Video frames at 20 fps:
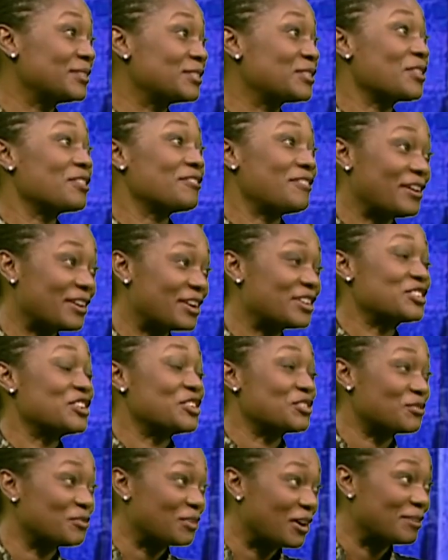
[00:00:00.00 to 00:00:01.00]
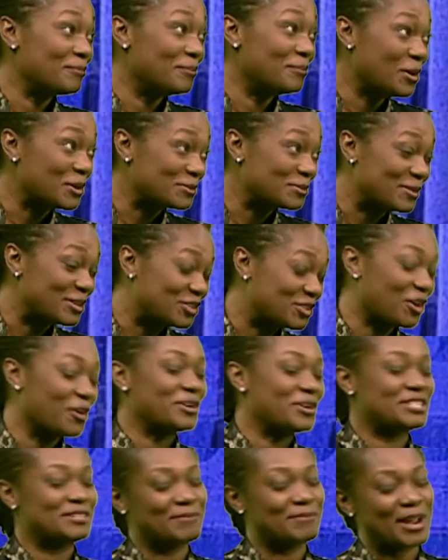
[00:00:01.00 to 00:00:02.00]
So the foundation is run most
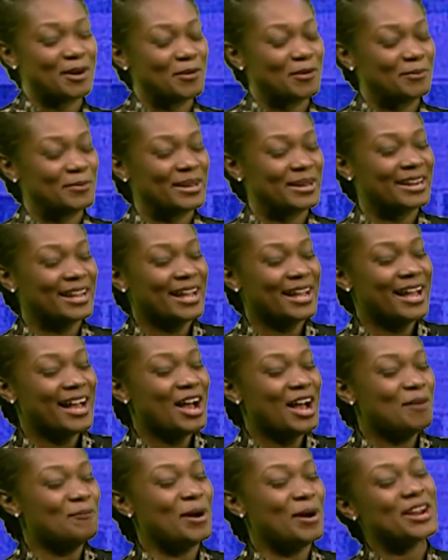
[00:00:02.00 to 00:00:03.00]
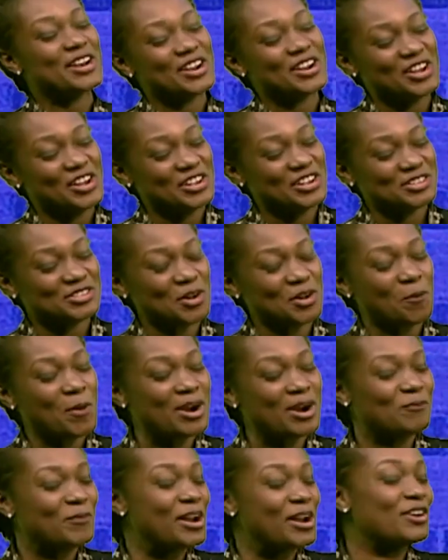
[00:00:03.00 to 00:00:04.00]
majority by women. But so
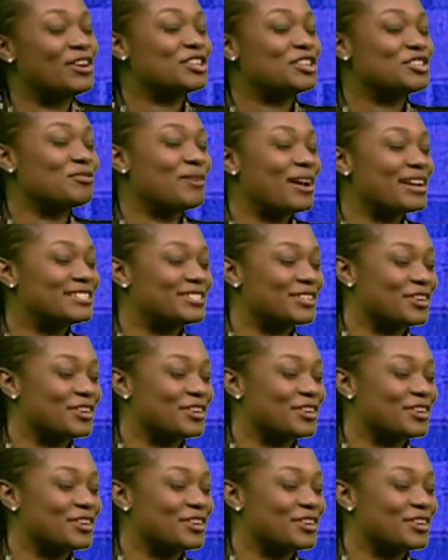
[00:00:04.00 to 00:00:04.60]
we're not trying to